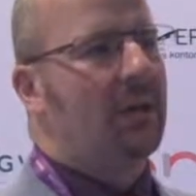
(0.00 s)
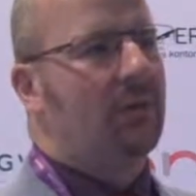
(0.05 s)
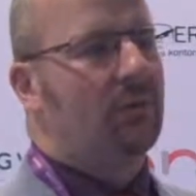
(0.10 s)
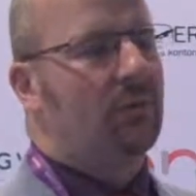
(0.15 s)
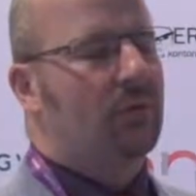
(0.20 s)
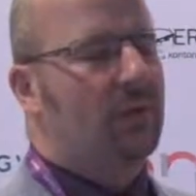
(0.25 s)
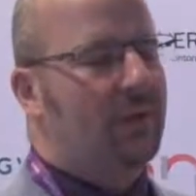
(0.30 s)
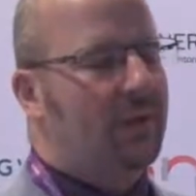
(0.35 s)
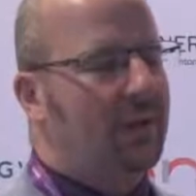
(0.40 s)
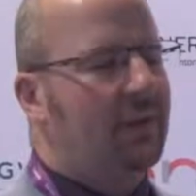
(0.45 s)

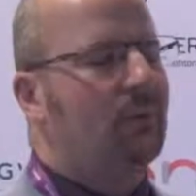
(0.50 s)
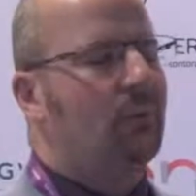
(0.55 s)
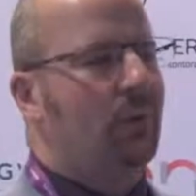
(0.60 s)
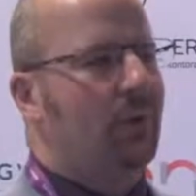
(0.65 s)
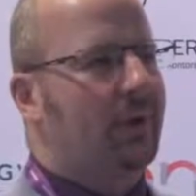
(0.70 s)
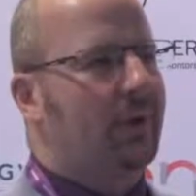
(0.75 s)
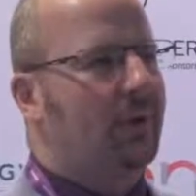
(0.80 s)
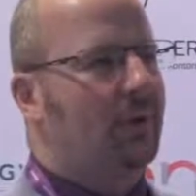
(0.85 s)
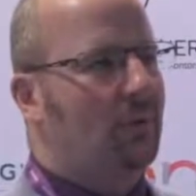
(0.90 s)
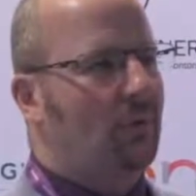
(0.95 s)
So the
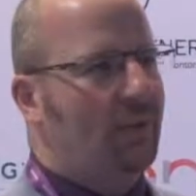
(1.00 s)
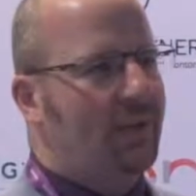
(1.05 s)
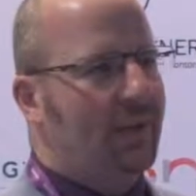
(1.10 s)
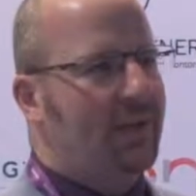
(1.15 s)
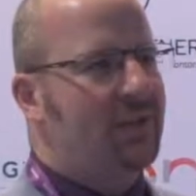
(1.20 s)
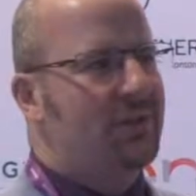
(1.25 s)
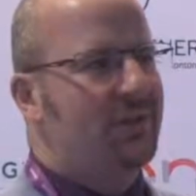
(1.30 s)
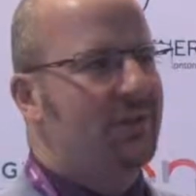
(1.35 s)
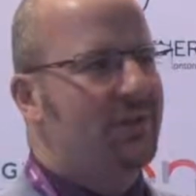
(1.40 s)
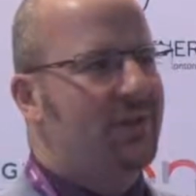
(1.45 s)
networking
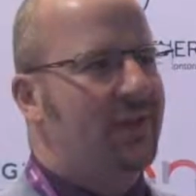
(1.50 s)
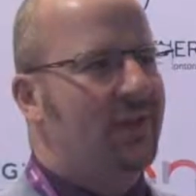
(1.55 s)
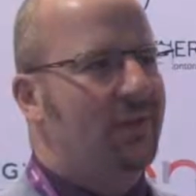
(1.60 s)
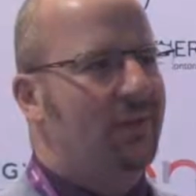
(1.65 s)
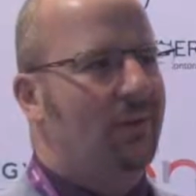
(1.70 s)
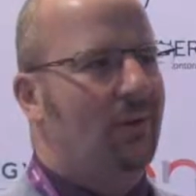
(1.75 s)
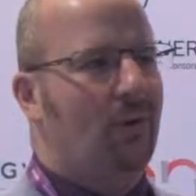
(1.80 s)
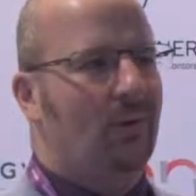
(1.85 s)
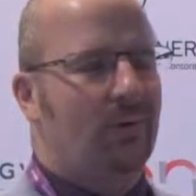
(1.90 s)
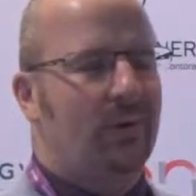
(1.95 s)
occasions
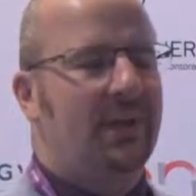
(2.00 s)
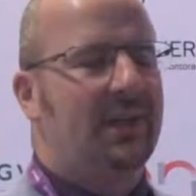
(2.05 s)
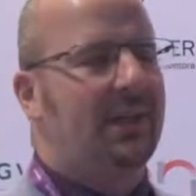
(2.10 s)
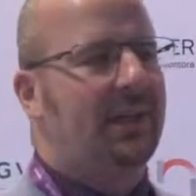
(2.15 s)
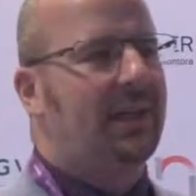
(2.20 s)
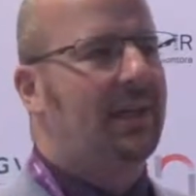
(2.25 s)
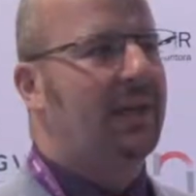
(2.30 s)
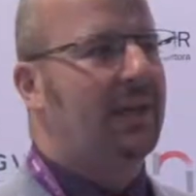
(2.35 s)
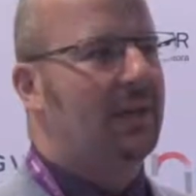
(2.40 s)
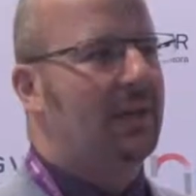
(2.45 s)
here are really
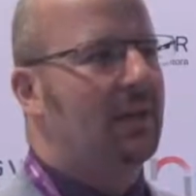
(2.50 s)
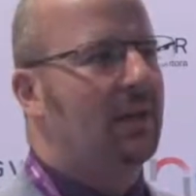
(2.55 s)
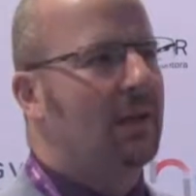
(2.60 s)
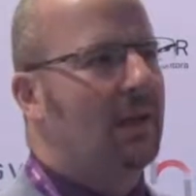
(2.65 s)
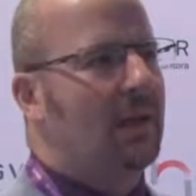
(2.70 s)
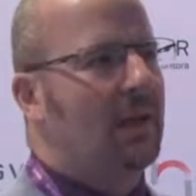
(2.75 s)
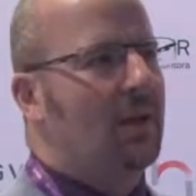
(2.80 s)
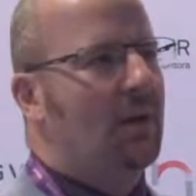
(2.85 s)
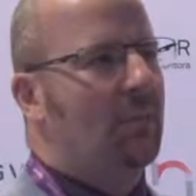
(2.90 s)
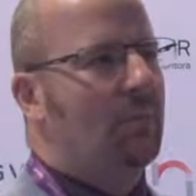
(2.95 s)
key
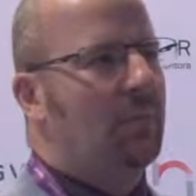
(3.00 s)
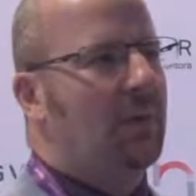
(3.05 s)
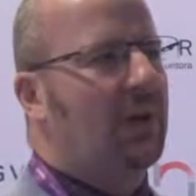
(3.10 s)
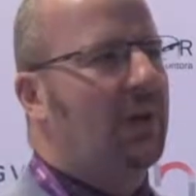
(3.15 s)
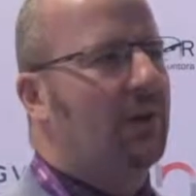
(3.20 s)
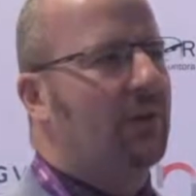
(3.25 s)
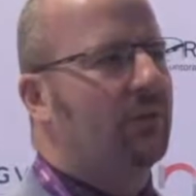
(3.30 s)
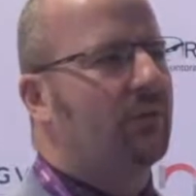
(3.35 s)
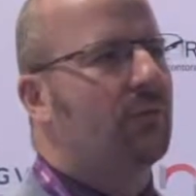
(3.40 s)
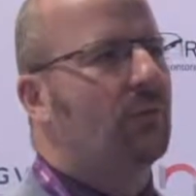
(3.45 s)

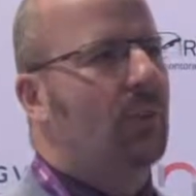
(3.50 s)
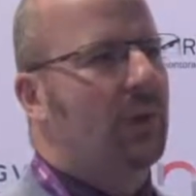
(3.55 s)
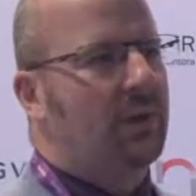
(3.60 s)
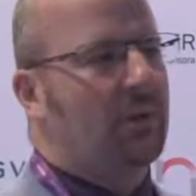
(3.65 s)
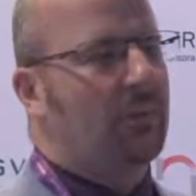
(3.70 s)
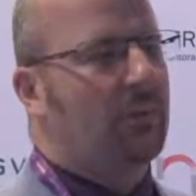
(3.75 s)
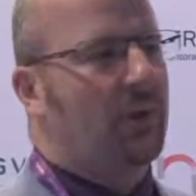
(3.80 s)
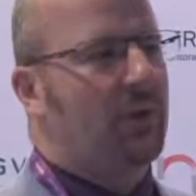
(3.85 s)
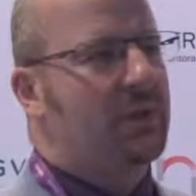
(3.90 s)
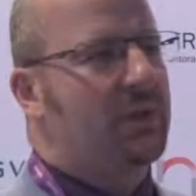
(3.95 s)
because when
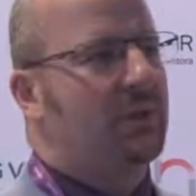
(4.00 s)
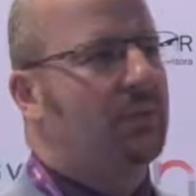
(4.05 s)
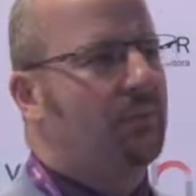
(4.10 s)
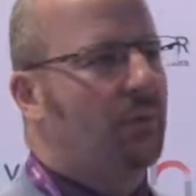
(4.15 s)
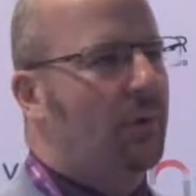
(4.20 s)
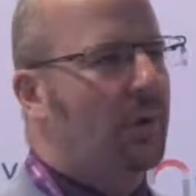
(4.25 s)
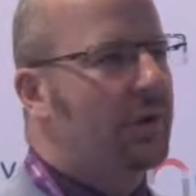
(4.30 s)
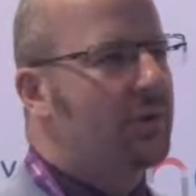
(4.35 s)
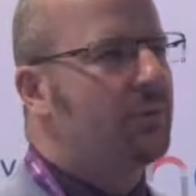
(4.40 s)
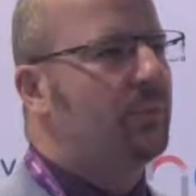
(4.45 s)
the project
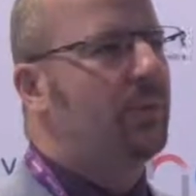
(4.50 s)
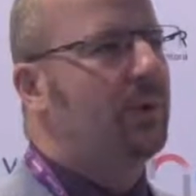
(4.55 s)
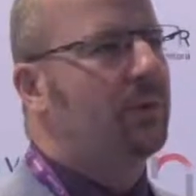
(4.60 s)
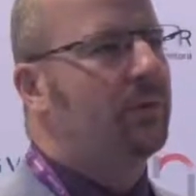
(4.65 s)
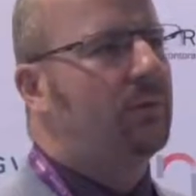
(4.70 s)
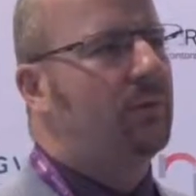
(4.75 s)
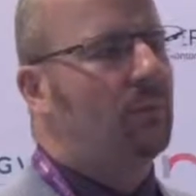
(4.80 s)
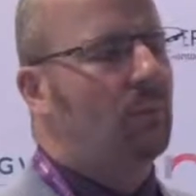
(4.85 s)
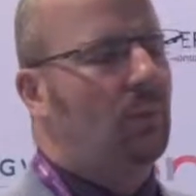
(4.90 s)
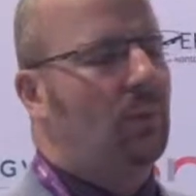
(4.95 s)
for us, we,
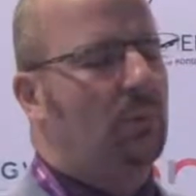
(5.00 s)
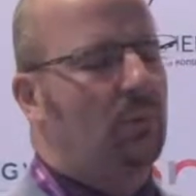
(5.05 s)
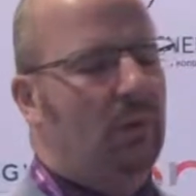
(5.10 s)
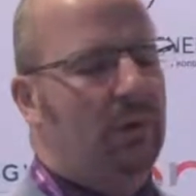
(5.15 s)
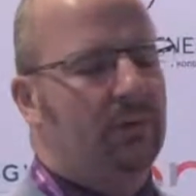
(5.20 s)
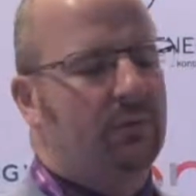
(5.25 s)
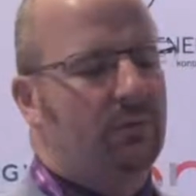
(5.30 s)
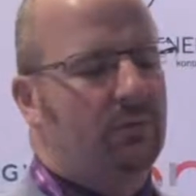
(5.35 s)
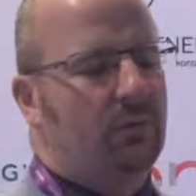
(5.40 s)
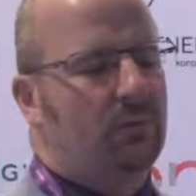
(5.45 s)
are we
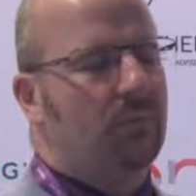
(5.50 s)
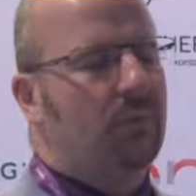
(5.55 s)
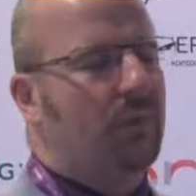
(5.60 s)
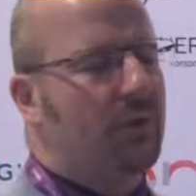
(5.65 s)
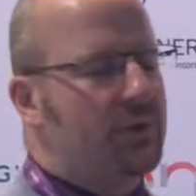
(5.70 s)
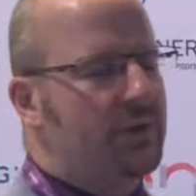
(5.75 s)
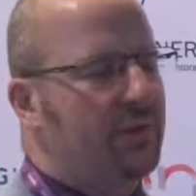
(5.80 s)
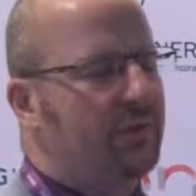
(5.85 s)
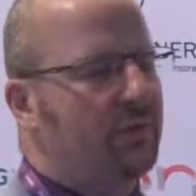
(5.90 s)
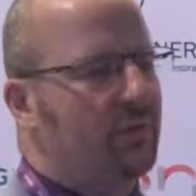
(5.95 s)
want to
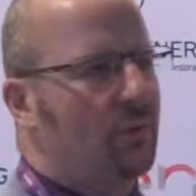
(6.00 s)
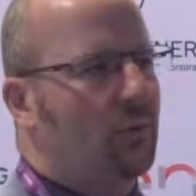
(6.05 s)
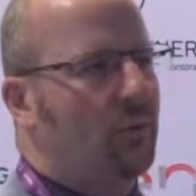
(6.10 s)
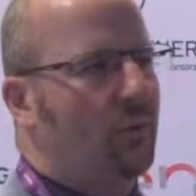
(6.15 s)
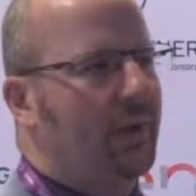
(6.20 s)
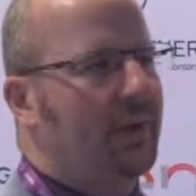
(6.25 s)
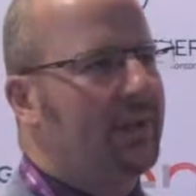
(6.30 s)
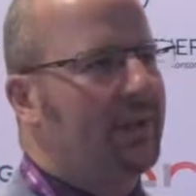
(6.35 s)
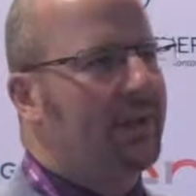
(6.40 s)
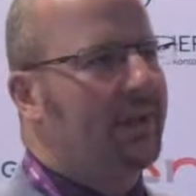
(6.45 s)
projects so
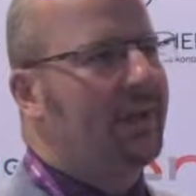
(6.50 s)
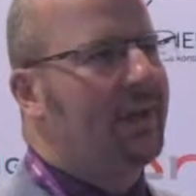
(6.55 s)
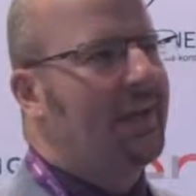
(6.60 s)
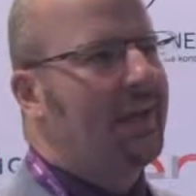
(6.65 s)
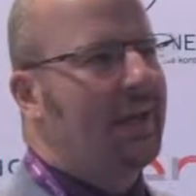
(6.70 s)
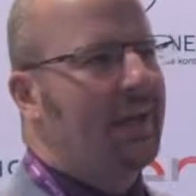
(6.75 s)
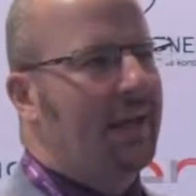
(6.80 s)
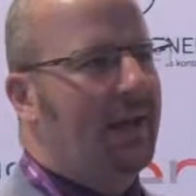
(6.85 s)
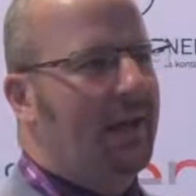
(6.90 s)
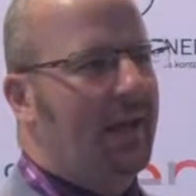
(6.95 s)
quickly
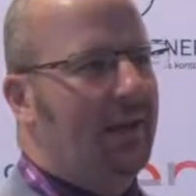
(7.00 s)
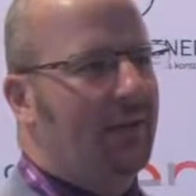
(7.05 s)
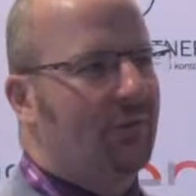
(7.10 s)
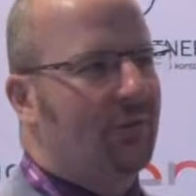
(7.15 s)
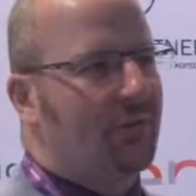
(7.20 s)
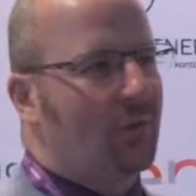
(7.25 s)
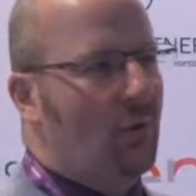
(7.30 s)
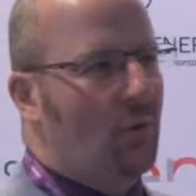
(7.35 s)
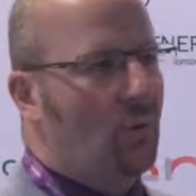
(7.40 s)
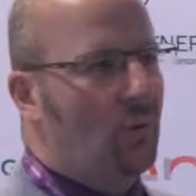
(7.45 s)
and
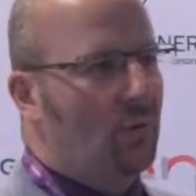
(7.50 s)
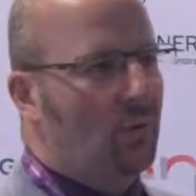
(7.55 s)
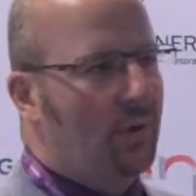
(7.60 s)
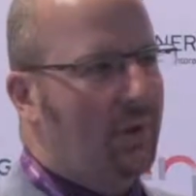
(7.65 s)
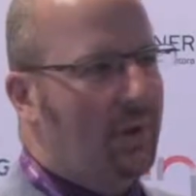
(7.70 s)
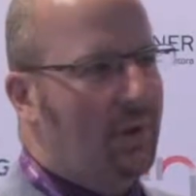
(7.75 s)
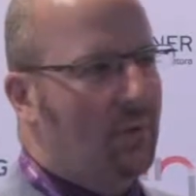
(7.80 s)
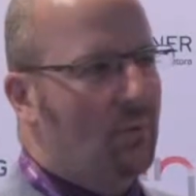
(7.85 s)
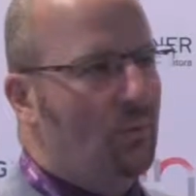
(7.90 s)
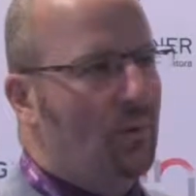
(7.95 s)
so
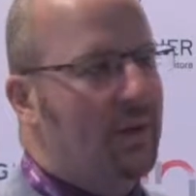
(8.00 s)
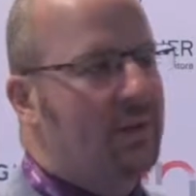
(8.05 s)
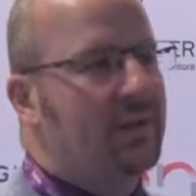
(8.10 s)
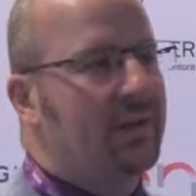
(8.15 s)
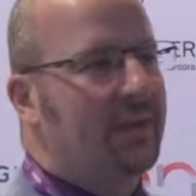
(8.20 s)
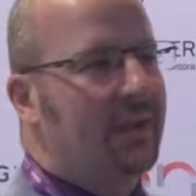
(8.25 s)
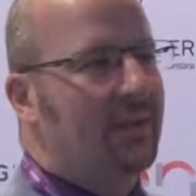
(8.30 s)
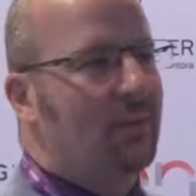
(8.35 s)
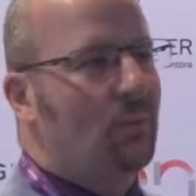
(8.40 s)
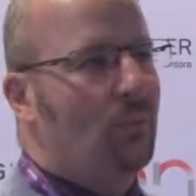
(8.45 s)
uh,
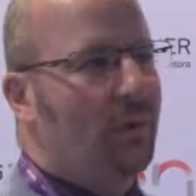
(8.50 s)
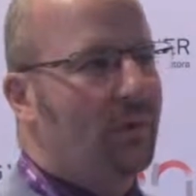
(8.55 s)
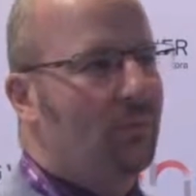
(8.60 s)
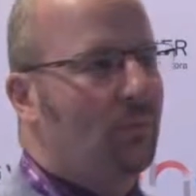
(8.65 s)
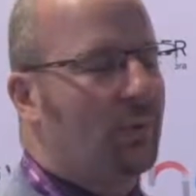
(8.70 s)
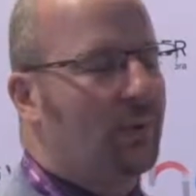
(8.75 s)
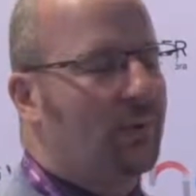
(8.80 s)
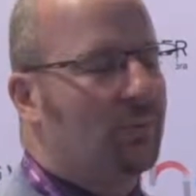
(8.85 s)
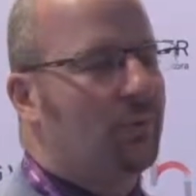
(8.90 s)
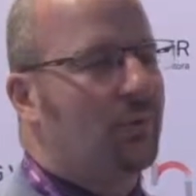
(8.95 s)
readily with,
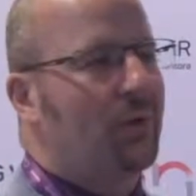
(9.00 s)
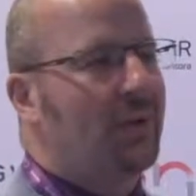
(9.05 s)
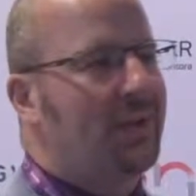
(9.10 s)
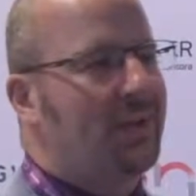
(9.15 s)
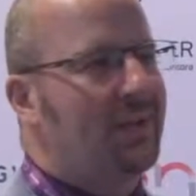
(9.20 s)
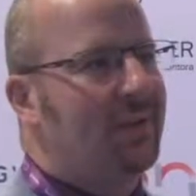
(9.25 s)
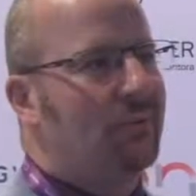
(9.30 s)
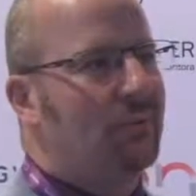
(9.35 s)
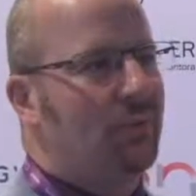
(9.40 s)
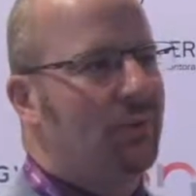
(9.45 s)
with
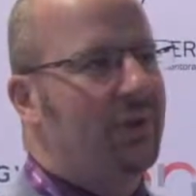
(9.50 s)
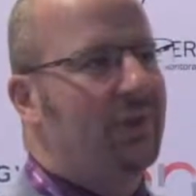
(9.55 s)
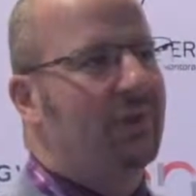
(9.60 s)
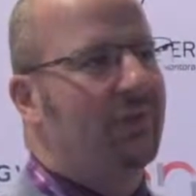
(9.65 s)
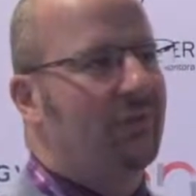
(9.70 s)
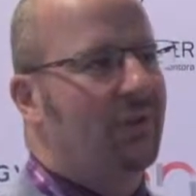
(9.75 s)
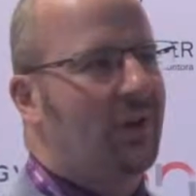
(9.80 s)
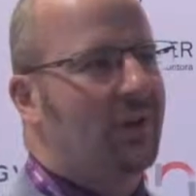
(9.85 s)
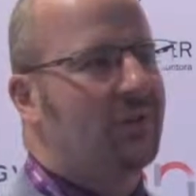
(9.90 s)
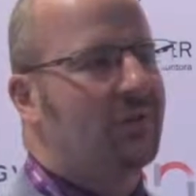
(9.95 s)
pre,
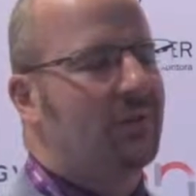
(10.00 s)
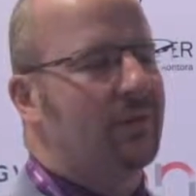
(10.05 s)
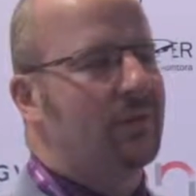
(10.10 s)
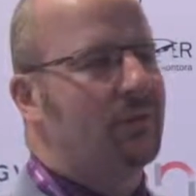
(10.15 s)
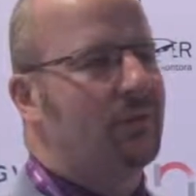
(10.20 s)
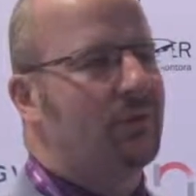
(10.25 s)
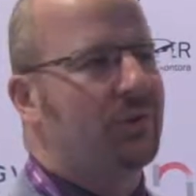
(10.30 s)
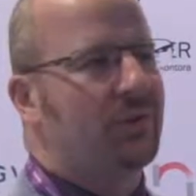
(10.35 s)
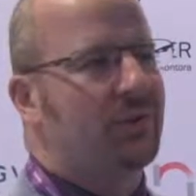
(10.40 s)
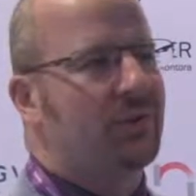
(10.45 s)
pre-designed
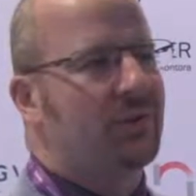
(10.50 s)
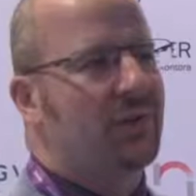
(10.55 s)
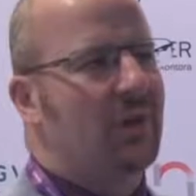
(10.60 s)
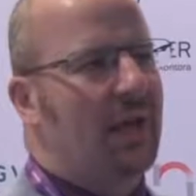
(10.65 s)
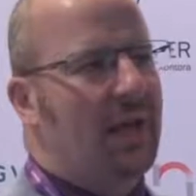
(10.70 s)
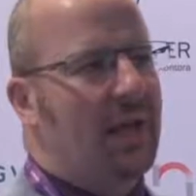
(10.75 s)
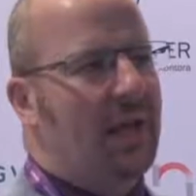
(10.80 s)
solutions.